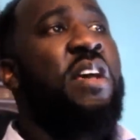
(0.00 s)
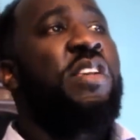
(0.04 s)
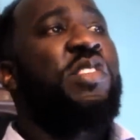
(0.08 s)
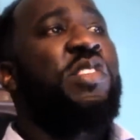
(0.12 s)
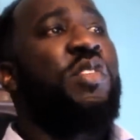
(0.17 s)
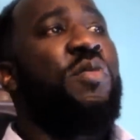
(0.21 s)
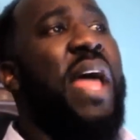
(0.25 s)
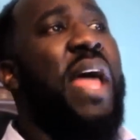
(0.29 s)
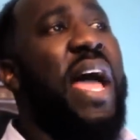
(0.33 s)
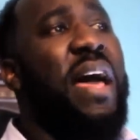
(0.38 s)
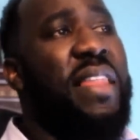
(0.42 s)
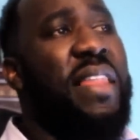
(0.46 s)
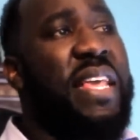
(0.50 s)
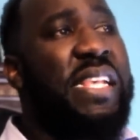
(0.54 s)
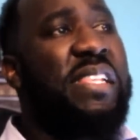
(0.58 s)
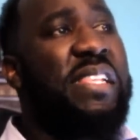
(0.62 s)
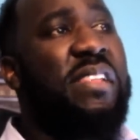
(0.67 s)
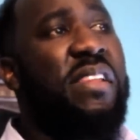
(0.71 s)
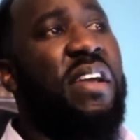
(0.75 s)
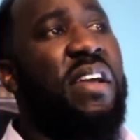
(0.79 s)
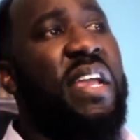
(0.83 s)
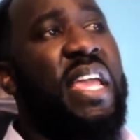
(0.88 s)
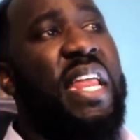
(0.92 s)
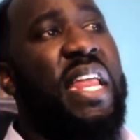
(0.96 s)
So now let's
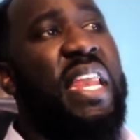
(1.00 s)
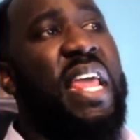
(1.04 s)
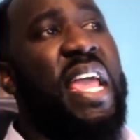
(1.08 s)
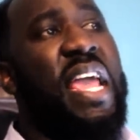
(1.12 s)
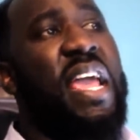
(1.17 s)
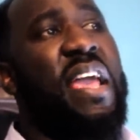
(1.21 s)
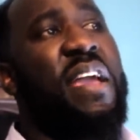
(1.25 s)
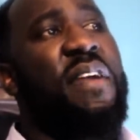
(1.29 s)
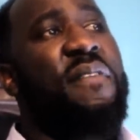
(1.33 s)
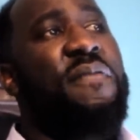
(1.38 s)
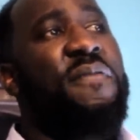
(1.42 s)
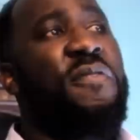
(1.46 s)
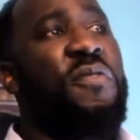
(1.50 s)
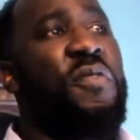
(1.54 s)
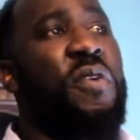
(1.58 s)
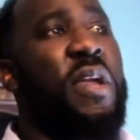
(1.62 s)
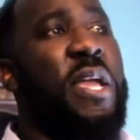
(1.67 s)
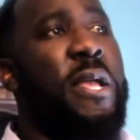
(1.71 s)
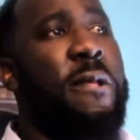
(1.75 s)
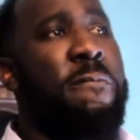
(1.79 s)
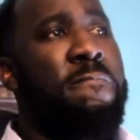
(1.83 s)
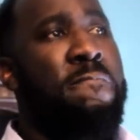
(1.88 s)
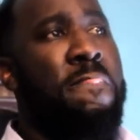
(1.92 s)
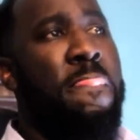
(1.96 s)
look at
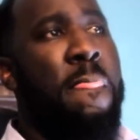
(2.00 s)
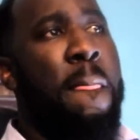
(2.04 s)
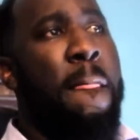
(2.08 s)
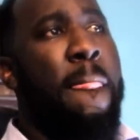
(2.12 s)
every